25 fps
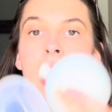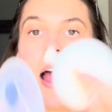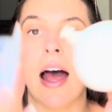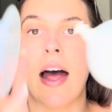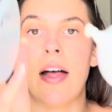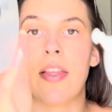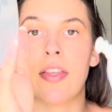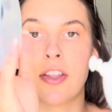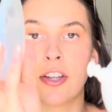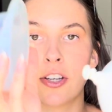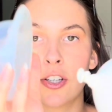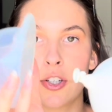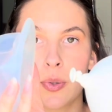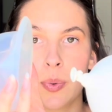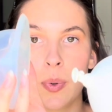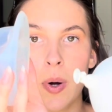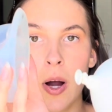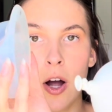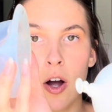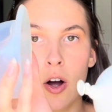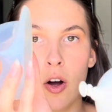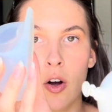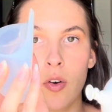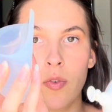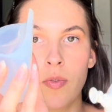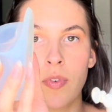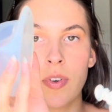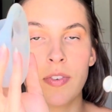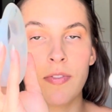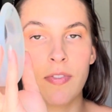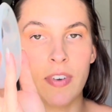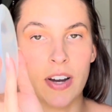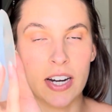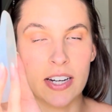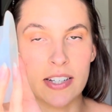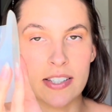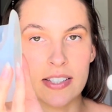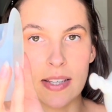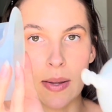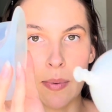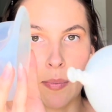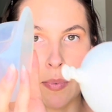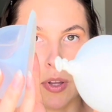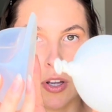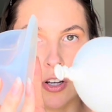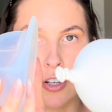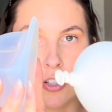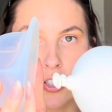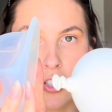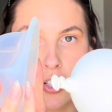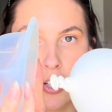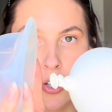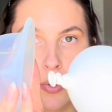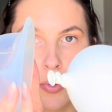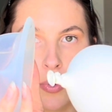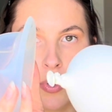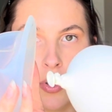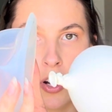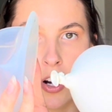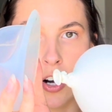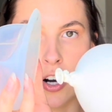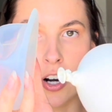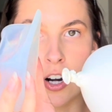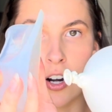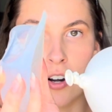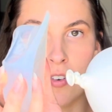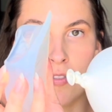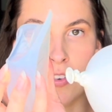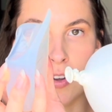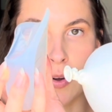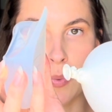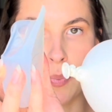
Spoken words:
And the Trove, very similar to the Curve, you